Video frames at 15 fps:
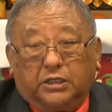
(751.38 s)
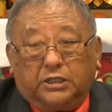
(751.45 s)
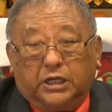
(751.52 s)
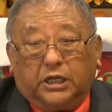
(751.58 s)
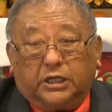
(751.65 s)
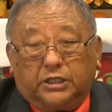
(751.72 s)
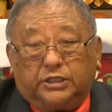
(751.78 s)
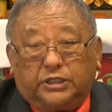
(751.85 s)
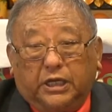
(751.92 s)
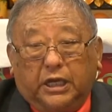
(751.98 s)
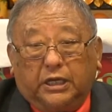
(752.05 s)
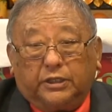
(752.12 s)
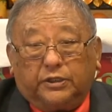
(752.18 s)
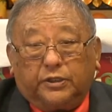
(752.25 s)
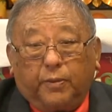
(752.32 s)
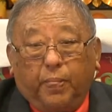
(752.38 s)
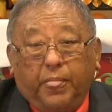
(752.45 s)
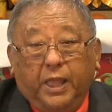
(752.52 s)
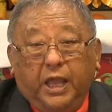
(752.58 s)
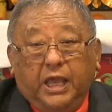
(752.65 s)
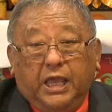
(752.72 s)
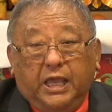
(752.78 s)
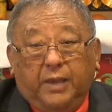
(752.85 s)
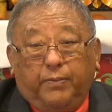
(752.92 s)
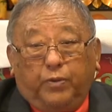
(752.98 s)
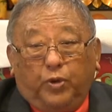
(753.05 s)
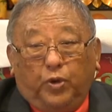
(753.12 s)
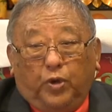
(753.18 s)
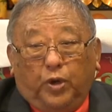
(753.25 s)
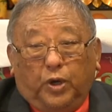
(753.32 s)
charge. If
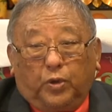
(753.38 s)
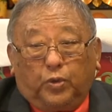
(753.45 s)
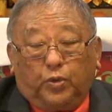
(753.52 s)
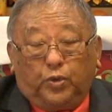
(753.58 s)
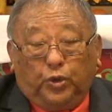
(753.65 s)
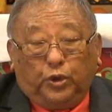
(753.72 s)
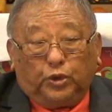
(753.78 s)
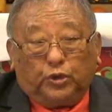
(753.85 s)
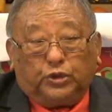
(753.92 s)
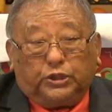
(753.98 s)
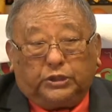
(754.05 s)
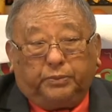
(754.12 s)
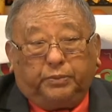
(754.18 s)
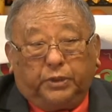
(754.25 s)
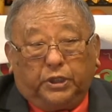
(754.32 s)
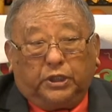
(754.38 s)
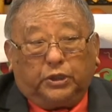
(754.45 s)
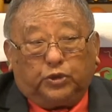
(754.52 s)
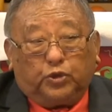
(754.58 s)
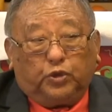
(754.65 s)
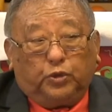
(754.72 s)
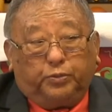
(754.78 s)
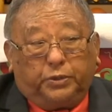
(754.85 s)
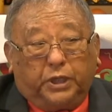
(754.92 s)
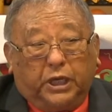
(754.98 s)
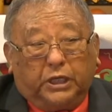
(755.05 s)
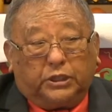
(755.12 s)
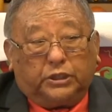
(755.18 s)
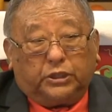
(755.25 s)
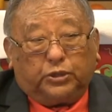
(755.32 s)
you are good spiritual
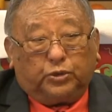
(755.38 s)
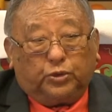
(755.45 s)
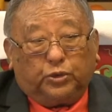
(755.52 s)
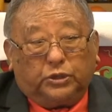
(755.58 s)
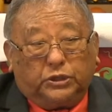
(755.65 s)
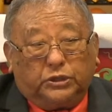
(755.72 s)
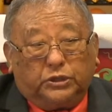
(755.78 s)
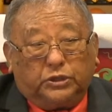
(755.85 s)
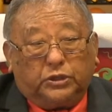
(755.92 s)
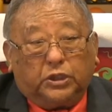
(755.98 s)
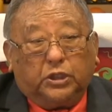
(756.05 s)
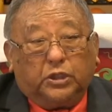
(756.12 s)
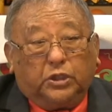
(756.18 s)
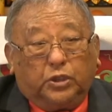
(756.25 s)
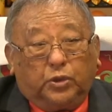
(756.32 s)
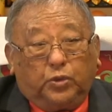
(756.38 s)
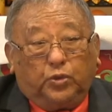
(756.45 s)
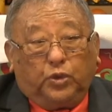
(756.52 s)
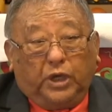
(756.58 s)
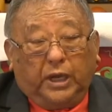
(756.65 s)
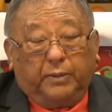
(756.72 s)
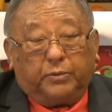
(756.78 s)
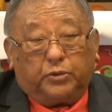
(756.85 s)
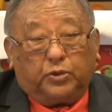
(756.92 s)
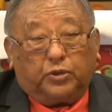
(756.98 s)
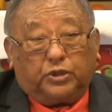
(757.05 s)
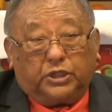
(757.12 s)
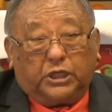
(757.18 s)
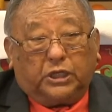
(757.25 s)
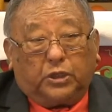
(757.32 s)
practitioners, you have to
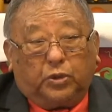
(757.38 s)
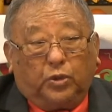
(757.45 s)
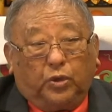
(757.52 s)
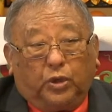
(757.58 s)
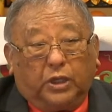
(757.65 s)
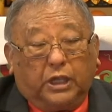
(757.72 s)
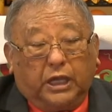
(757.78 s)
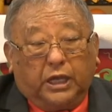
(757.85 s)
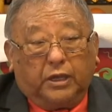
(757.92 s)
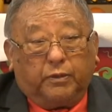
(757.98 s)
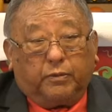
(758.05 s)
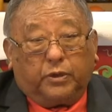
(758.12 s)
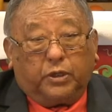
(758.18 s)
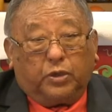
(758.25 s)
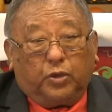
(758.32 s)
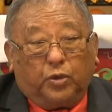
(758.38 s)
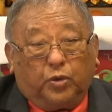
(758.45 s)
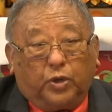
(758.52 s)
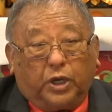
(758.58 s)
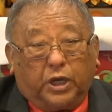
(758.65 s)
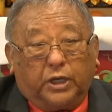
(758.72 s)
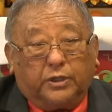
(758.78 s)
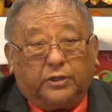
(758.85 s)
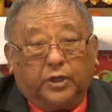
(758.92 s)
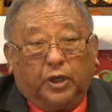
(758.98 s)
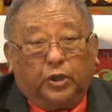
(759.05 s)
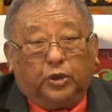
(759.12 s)
take your life in your hand.